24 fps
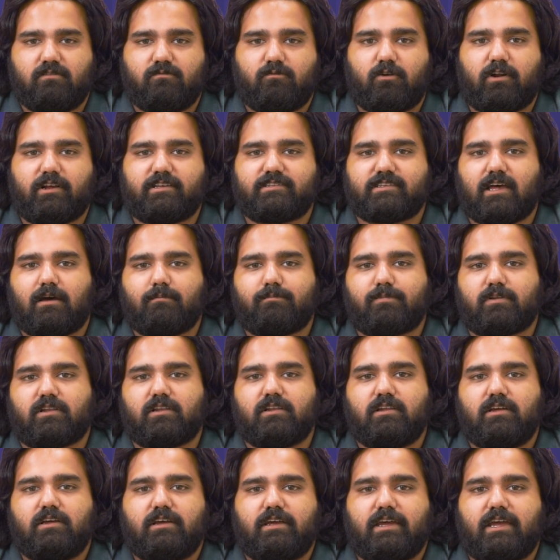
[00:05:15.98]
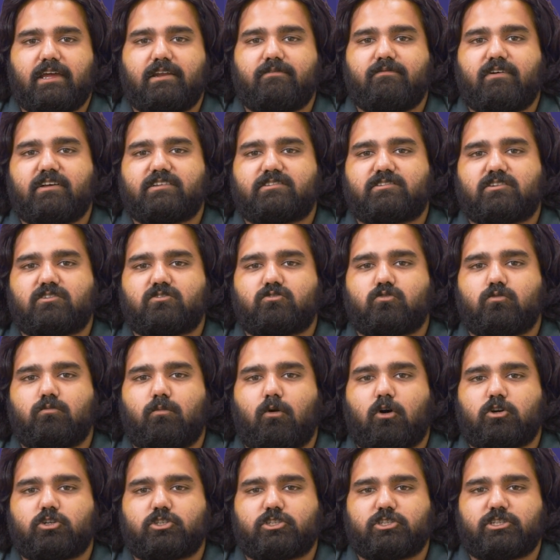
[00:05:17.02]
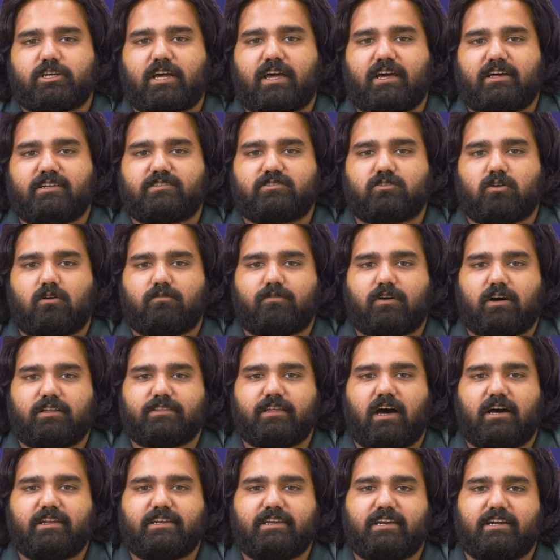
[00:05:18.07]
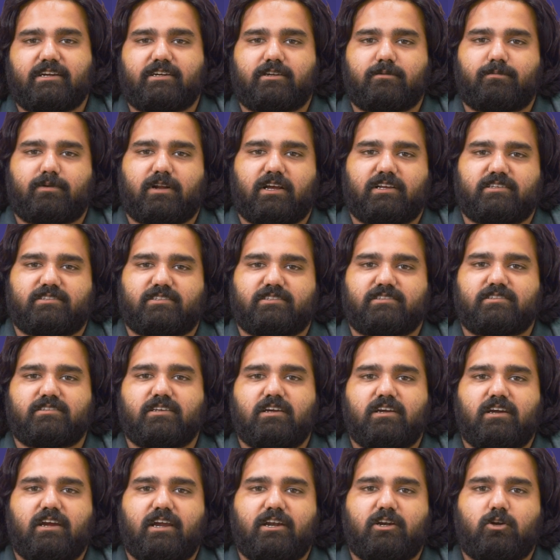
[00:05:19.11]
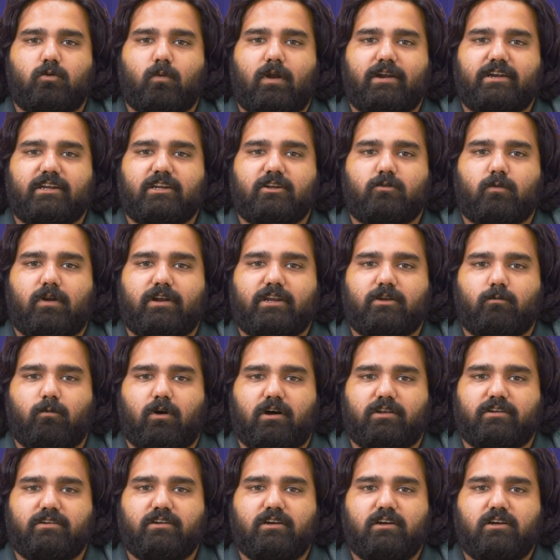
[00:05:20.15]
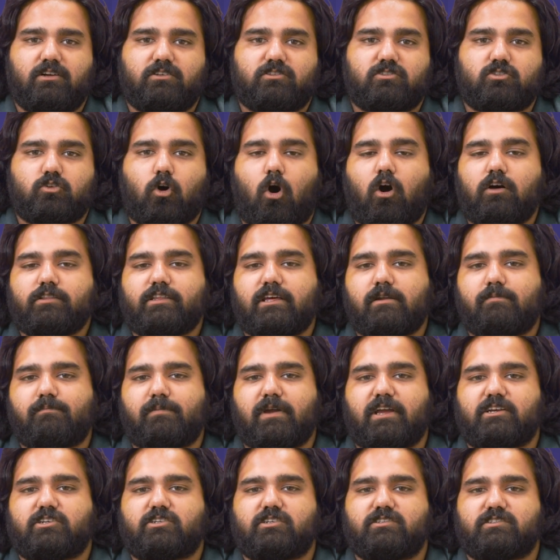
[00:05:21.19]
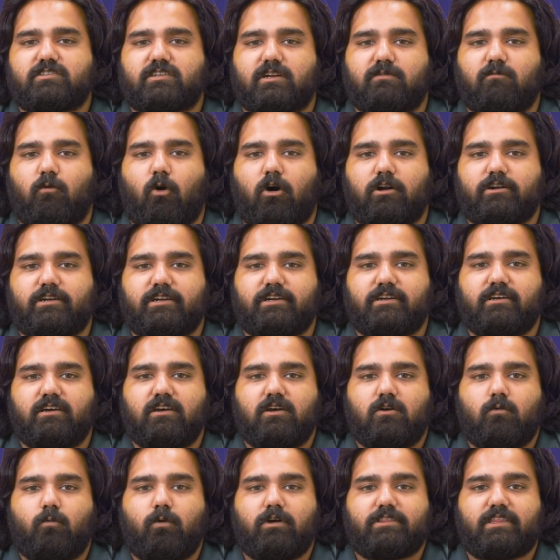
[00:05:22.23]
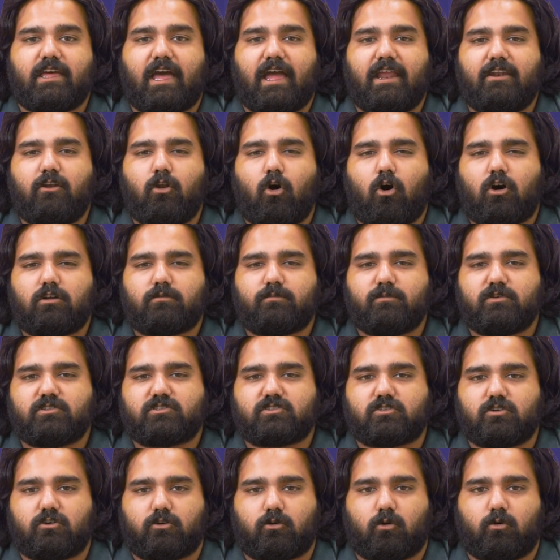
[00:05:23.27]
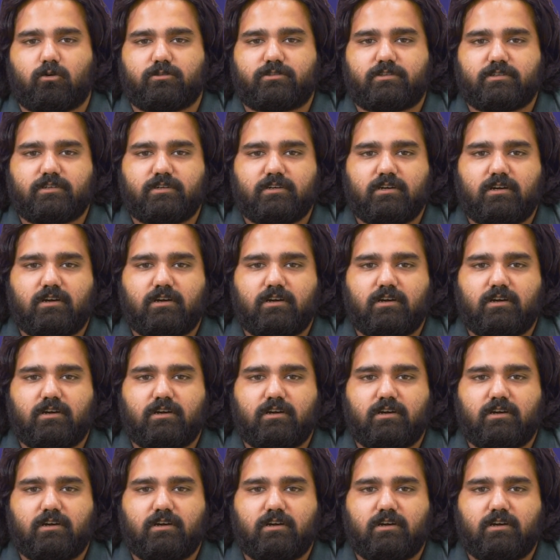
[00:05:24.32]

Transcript: For example, investors who bought shares of Adani Enterprises in 2021 saw their patience rewarded with enormous growth.